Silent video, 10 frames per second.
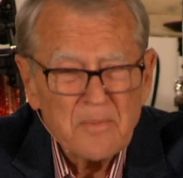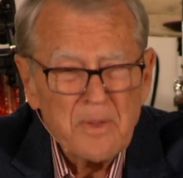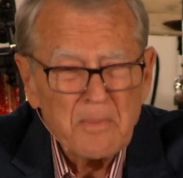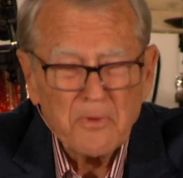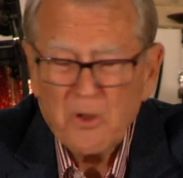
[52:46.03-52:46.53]
the
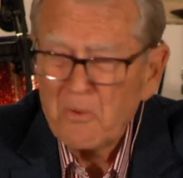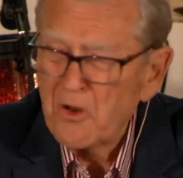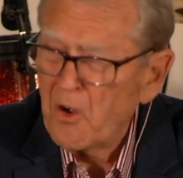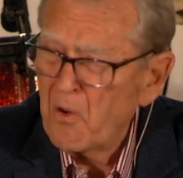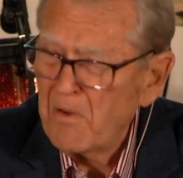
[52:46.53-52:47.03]
people don't
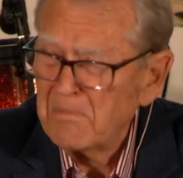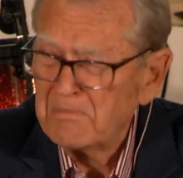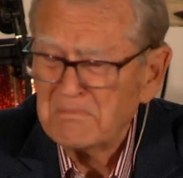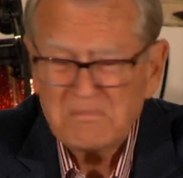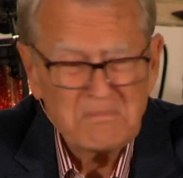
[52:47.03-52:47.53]
know
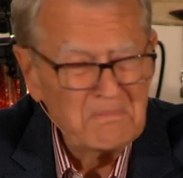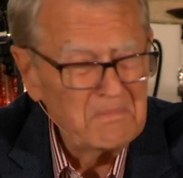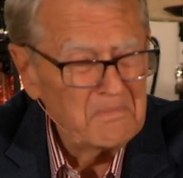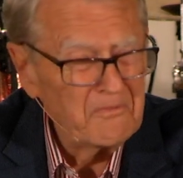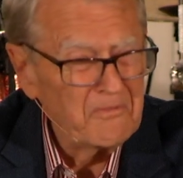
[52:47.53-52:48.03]

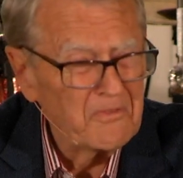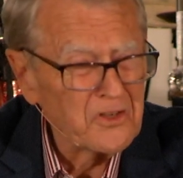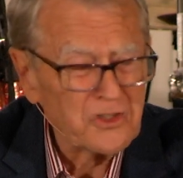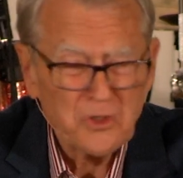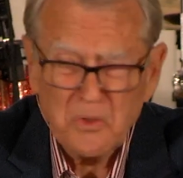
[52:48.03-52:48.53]

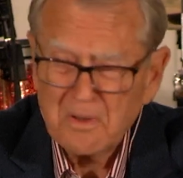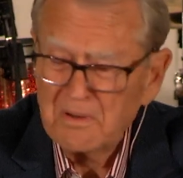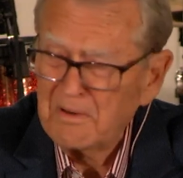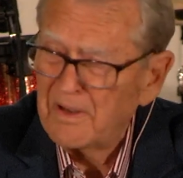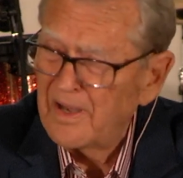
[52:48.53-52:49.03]
for sure